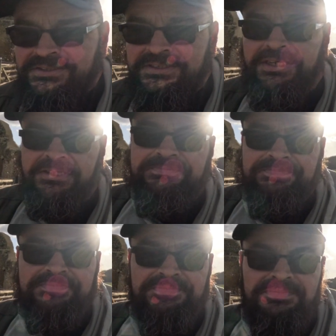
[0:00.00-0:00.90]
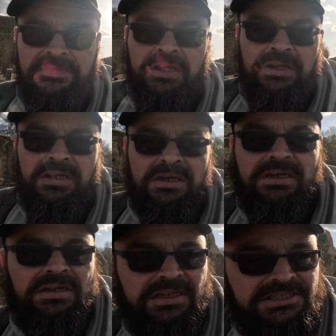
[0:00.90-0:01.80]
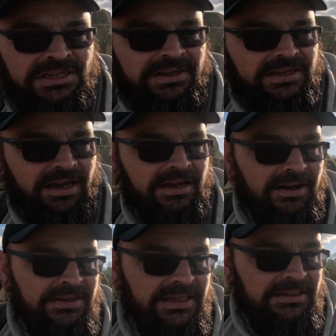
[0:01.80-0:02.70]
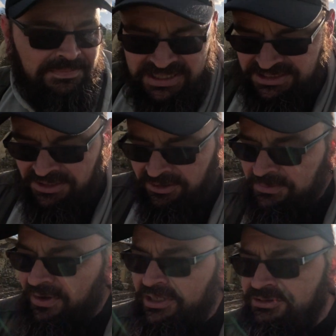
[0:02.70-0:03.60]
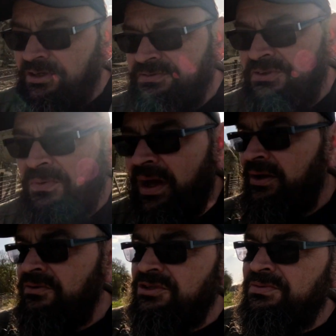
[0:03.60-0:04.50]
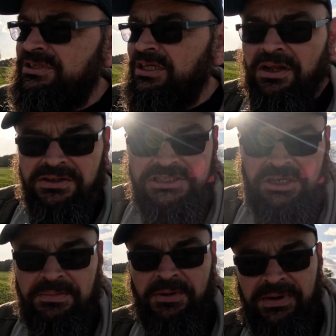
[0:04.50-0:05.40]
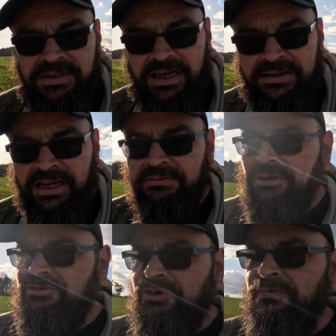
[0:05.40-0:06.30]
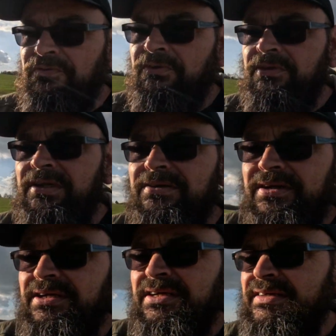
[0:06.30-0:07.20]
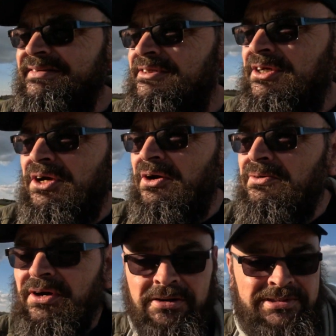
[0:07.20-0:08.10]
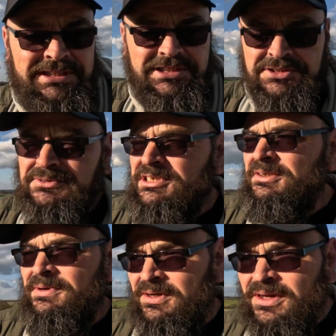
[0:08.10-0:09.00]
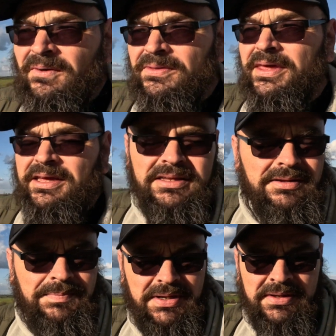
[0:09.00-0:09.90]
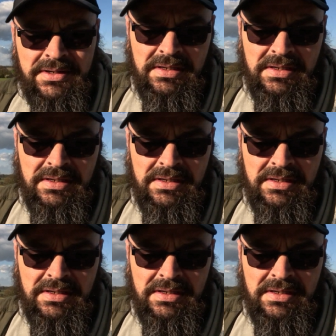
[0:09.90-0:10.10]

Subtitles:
you know. It's like, I think the best time that I drove to Wales was the last time I went down there, and I drove through the night. All right, I was exhausted when I got there, but